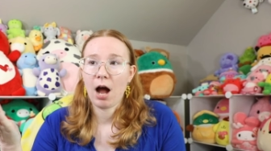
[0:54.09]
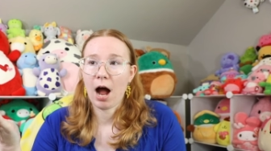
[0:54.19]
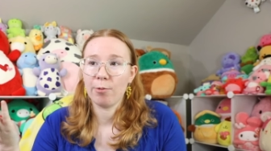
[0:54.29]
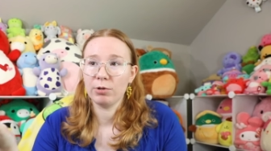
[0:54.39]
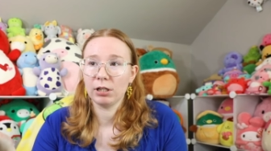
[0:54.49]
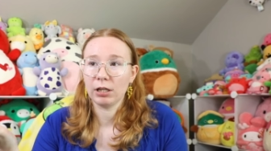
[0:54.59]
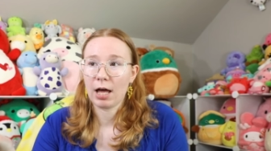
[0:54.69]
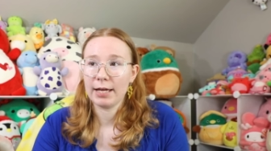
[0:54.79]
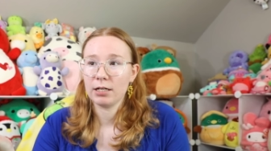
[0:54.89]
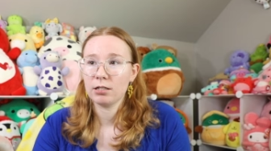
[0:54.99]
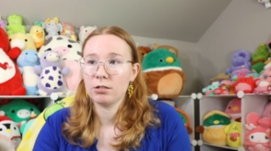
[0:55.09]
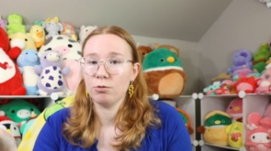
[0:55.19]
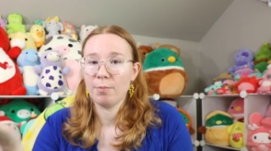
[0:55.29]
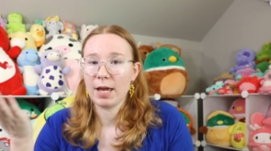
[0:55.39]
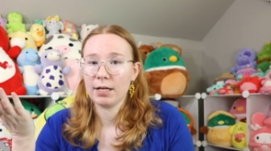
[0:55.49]
I would like
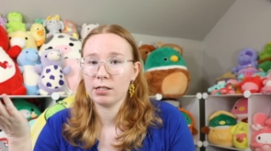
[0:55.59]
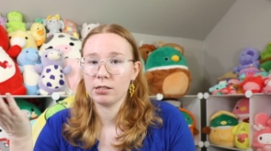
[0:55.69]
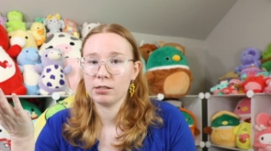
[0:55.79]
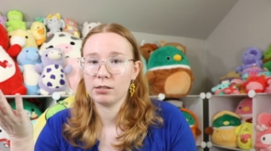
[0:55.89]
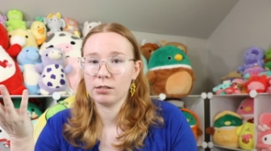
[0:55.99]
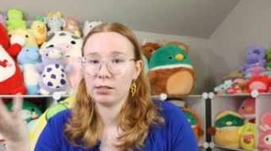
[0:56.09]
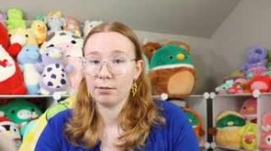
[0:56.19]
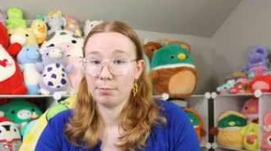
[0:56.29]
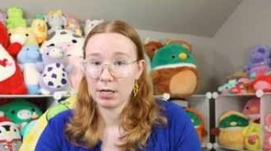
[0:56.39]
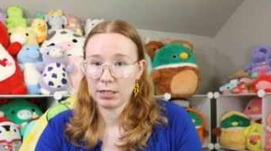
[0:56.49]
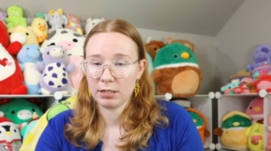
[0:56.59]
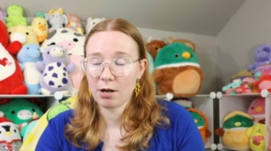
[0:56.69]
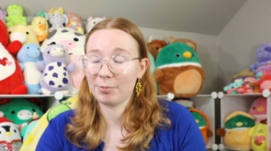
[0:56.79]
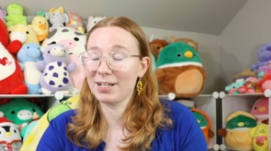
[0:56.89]
to make some money.